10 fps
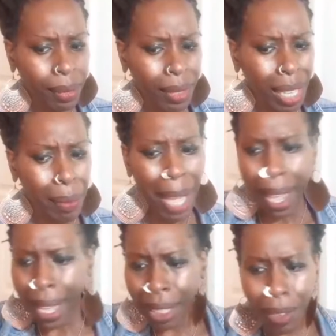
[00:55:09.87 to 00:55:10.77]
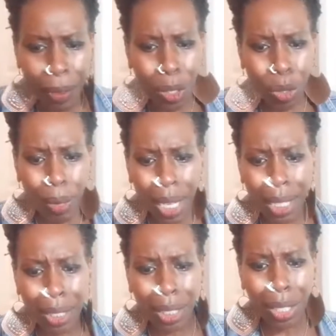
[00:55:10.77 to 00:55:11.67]
Am I asking for too
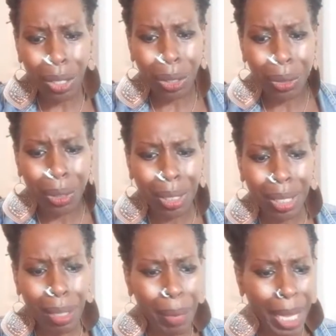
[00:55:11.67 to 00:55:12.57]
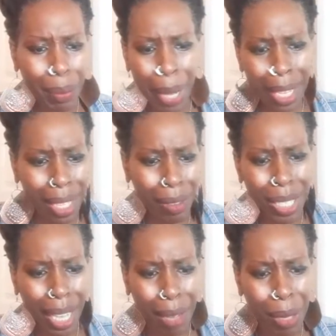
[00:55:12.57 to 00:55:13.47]
much? Somebody bathe every
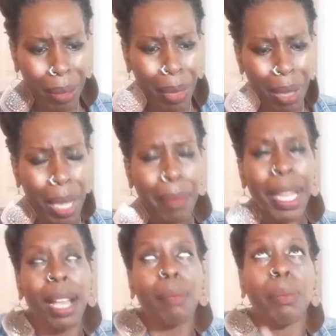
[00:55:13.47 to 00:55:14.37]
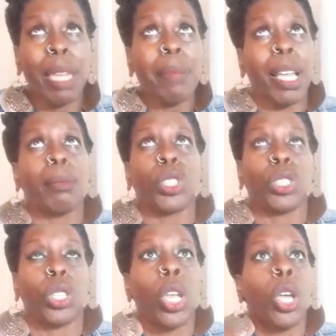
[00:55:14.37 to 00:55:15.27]
day. Maybe I'm
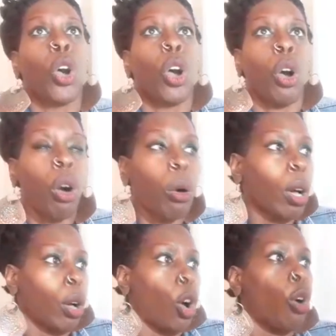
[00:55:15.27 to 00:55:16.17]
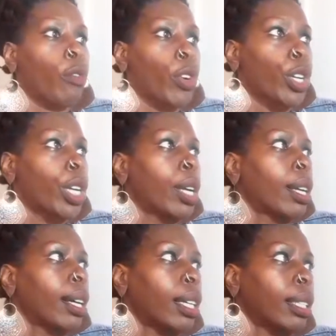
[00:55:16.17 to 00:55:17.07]
just over
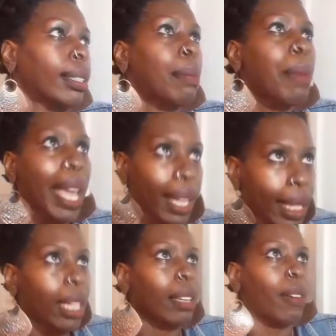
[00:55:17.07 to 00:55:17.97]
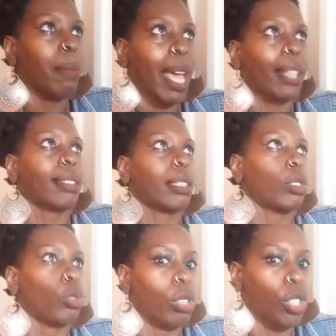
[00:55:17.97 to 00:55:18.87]
demanding if I'm asking to
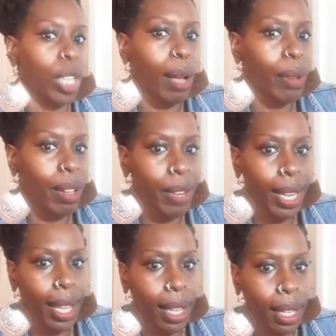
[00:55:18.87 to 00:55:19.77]
do the shower every day.